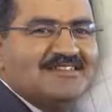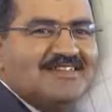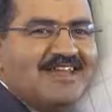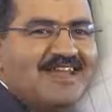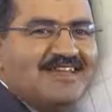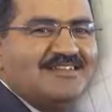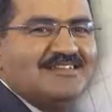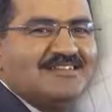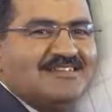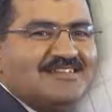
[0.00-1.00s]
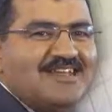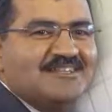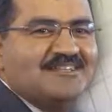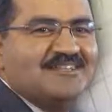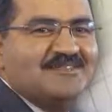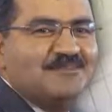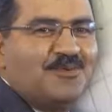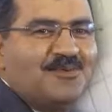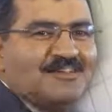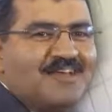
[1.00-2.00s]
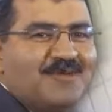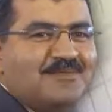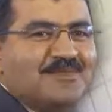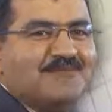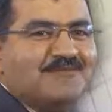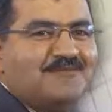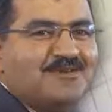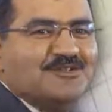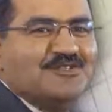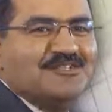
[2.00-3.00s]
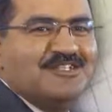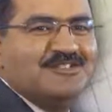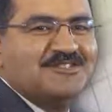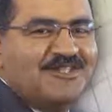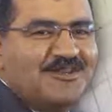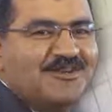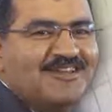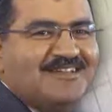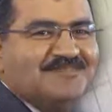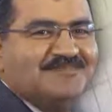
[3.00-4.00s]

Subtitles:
us today to discuss this important topic of virtualization security.